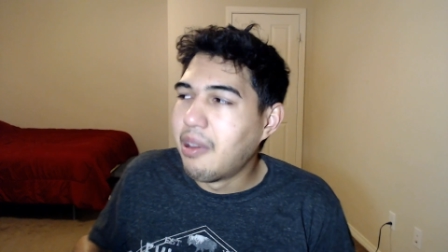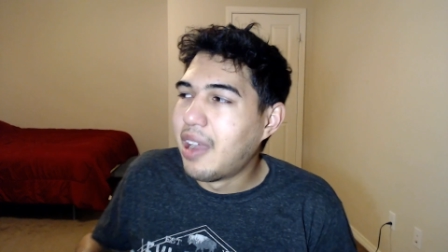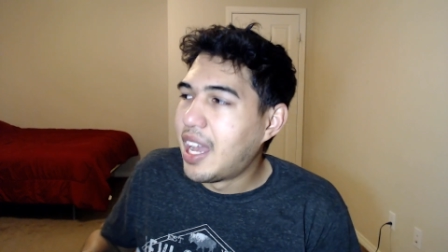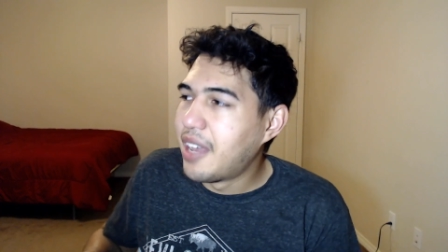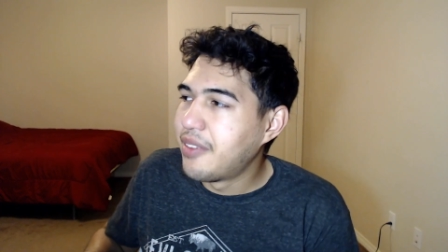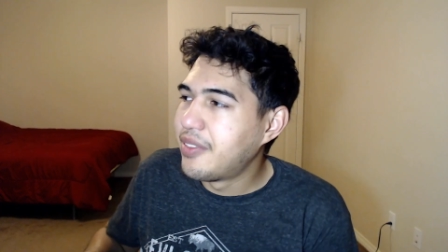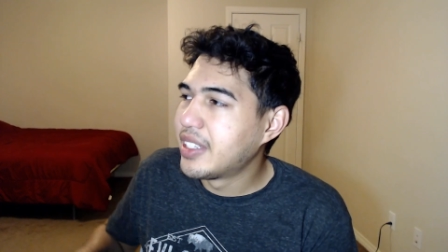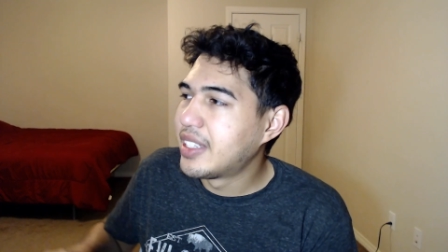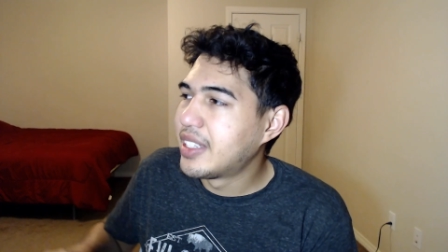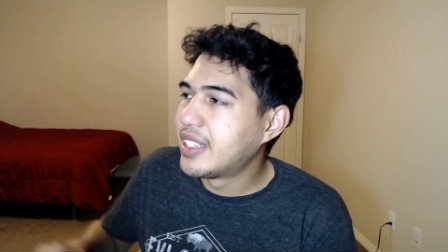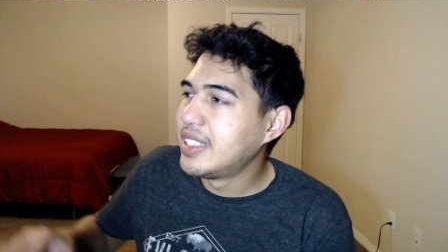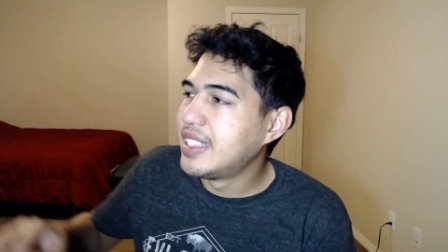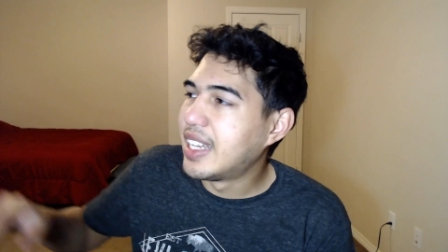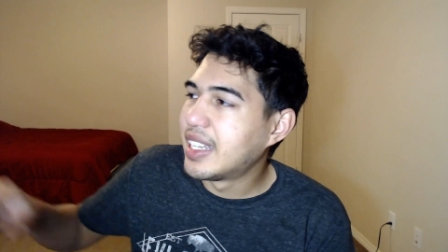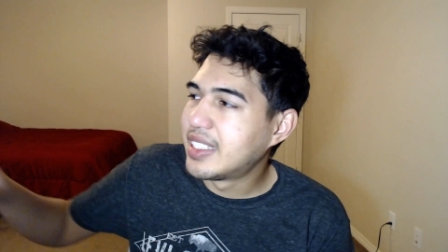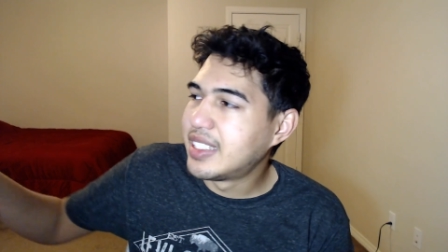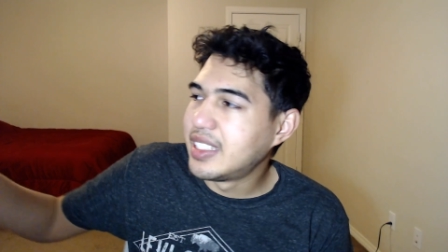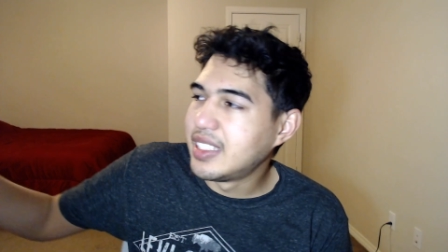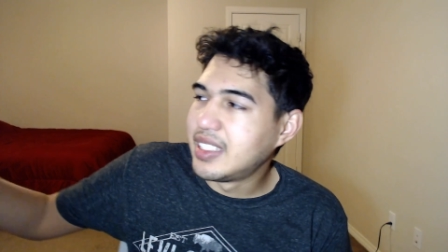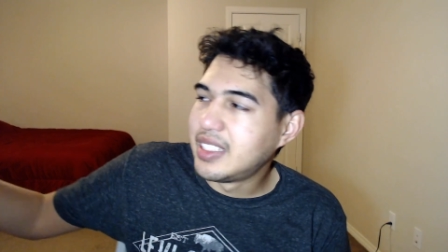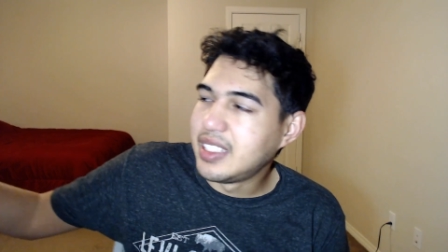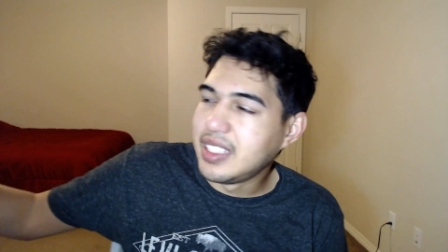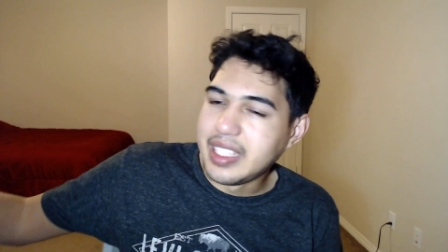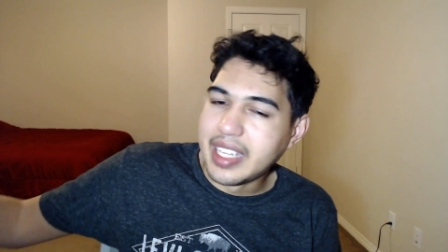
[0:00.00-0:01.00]
have it
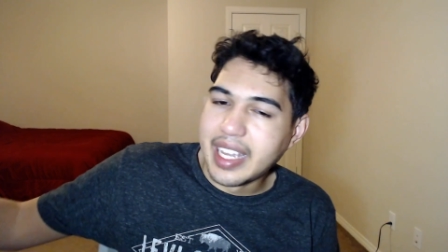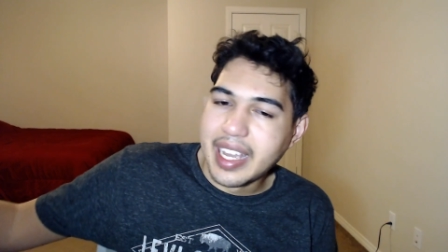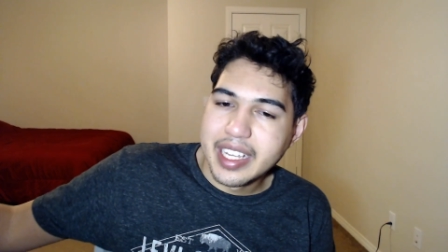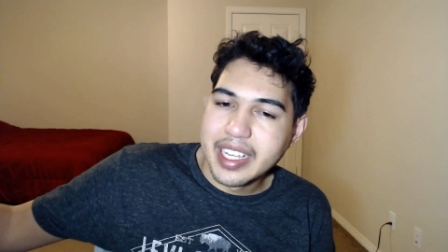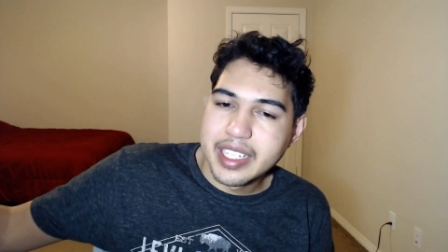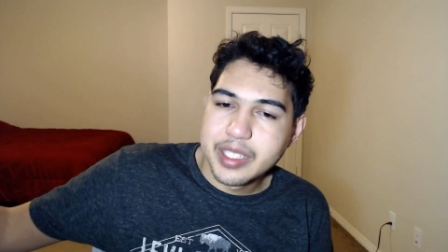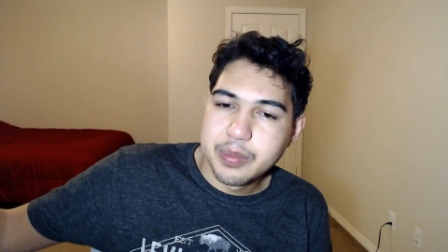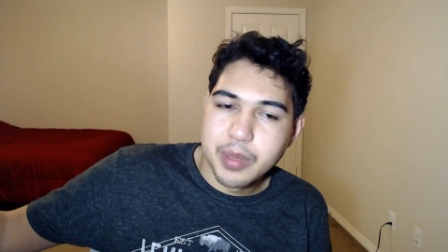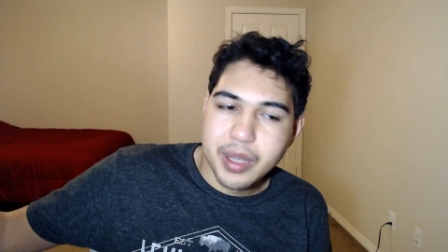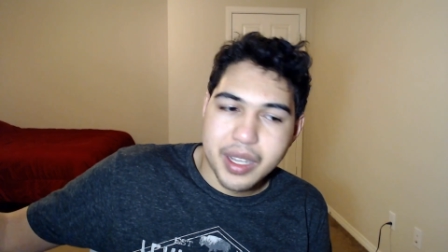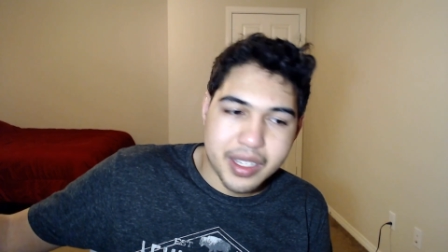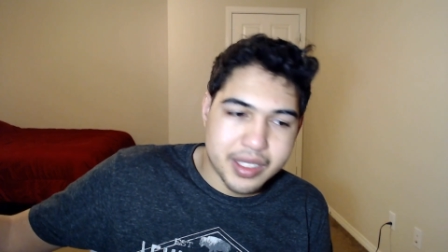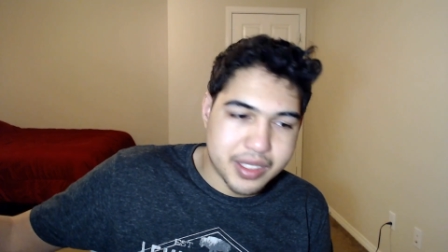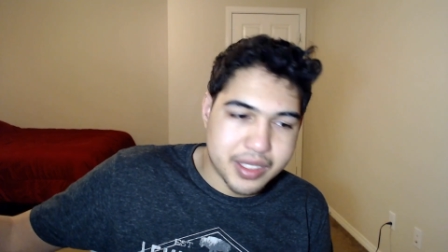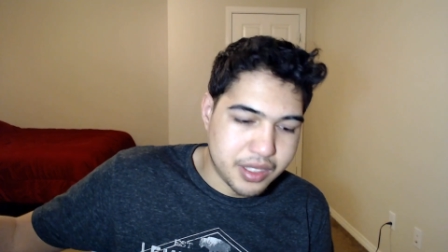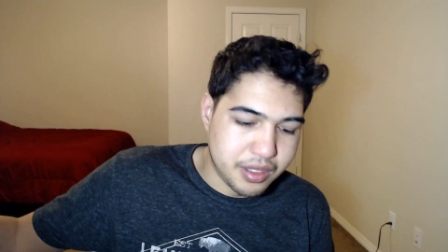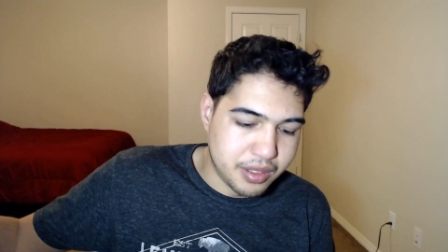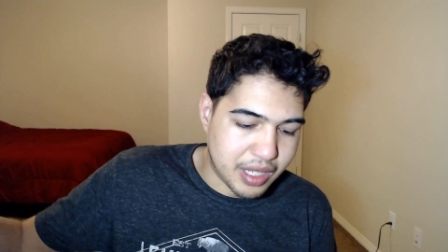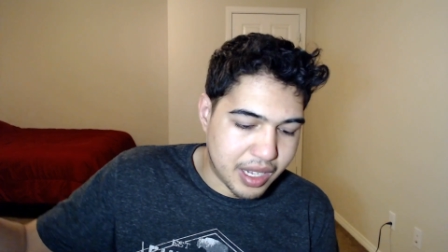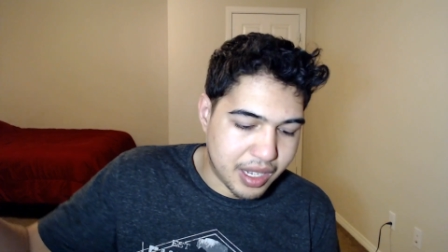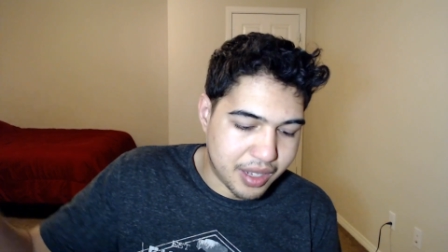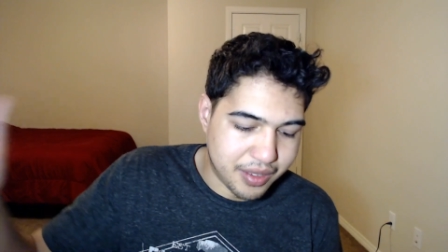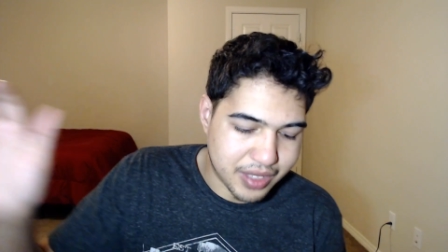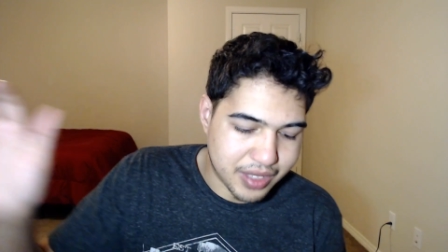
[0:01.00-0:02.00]
connected to the Xbox, you
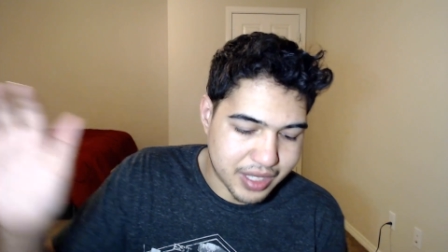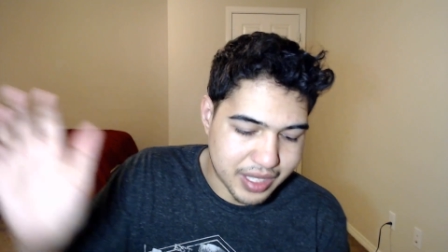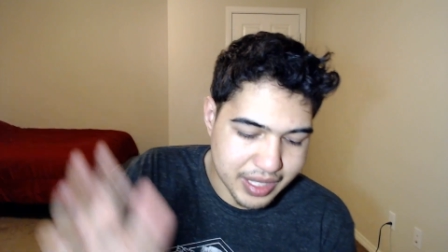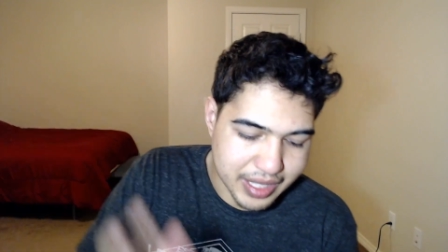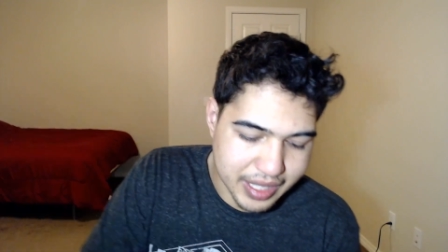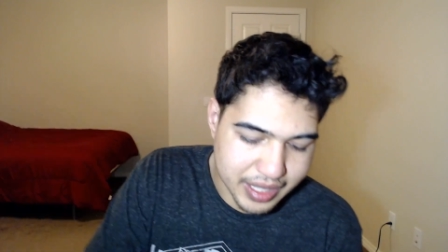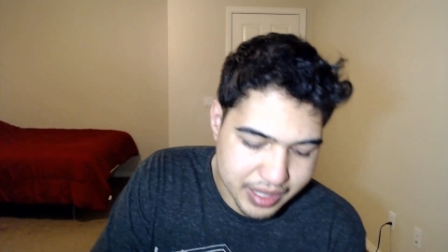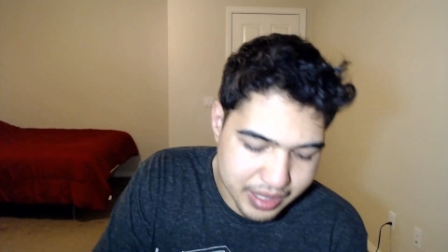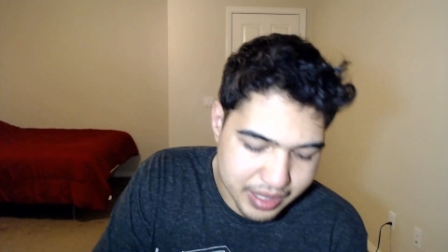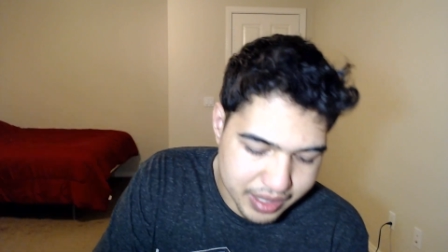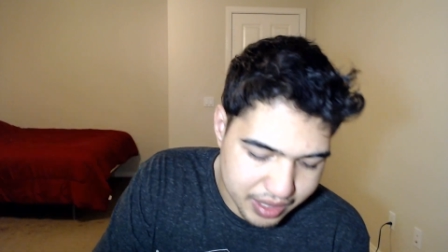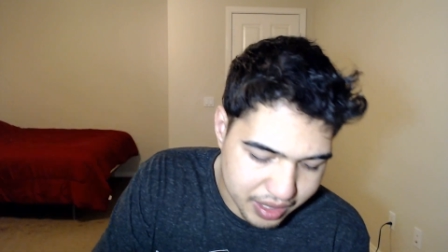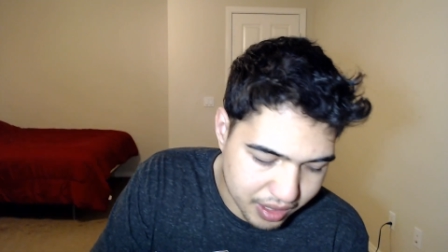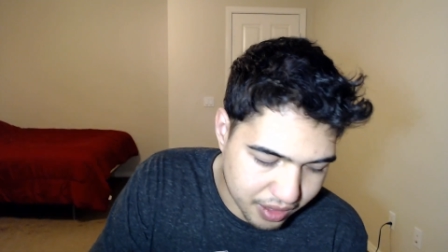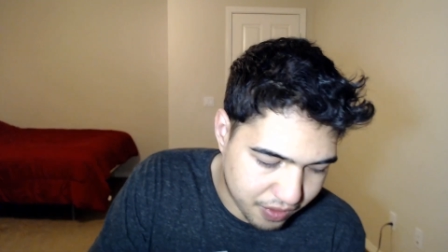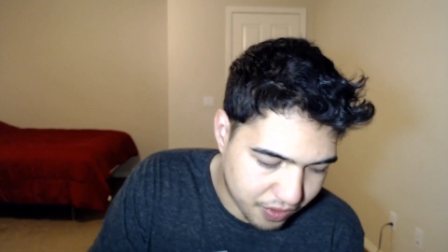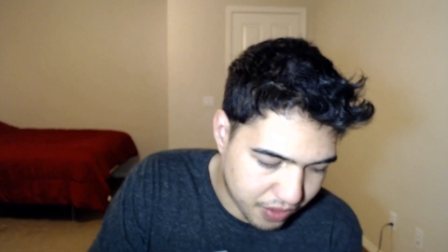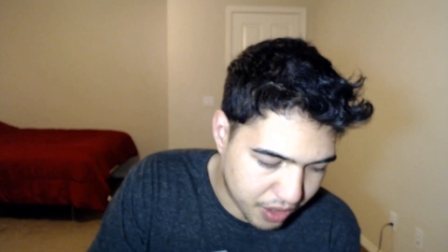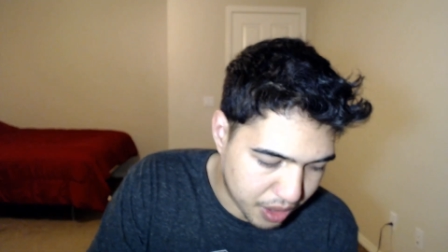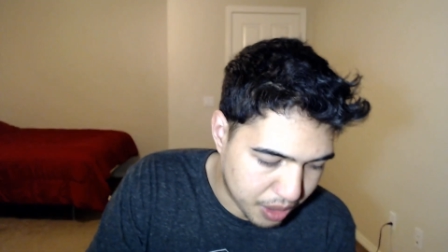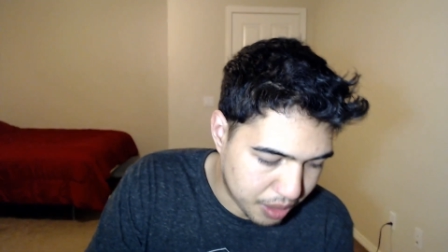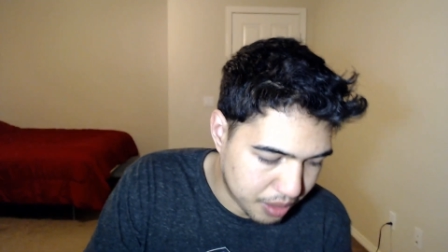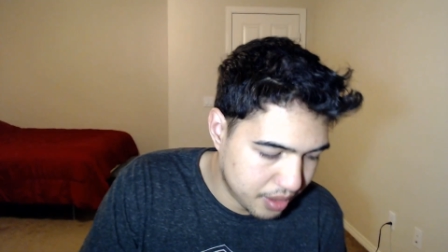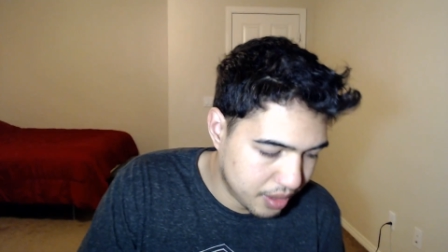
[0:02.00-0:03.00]
now have it connected to the
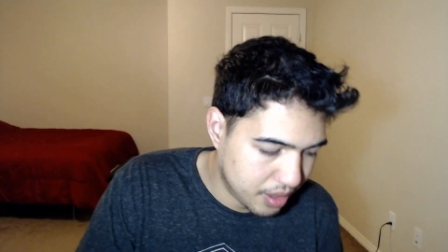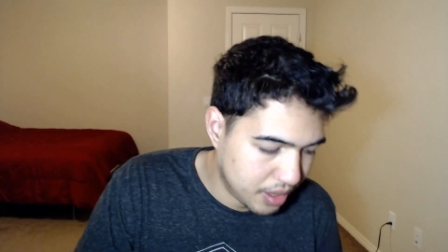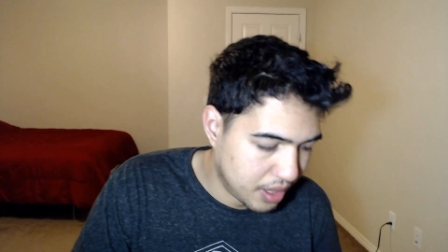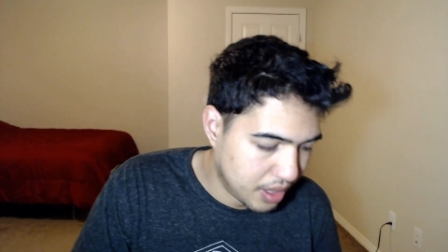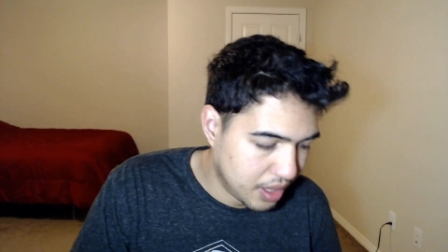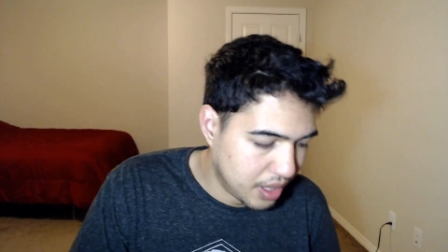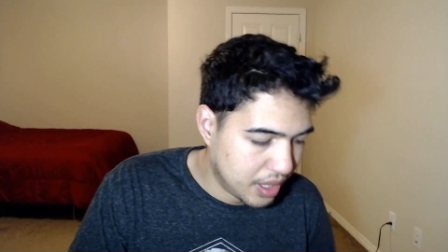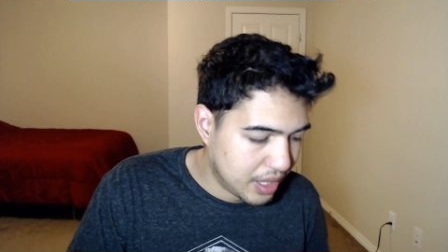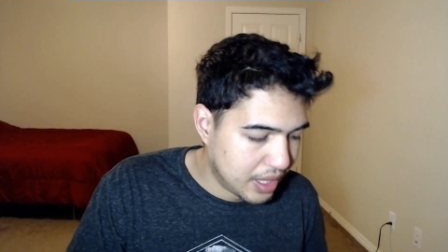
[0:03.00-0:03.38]
phone.